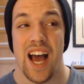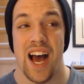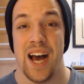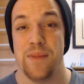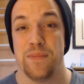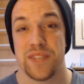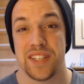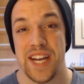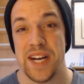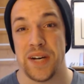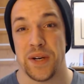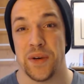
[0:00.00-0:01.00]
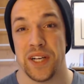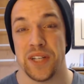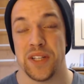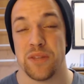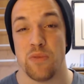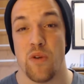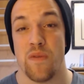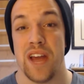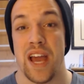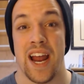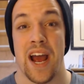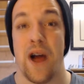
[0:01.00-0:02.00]
I'm scared going into the movie,
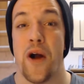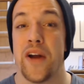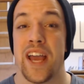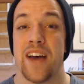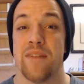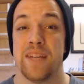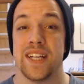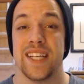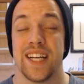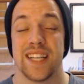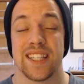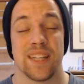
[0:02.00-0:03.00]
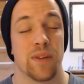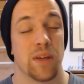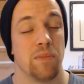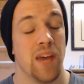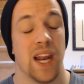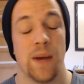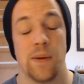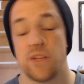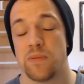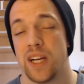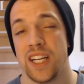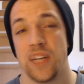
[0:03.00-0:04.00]
and I already have my tickets. I'm like, man, I just
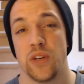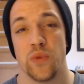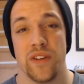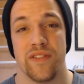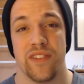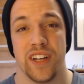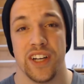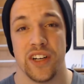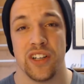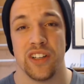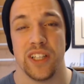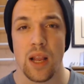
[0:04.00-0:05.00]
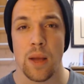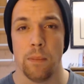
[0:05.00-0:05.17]
might need to refund it early.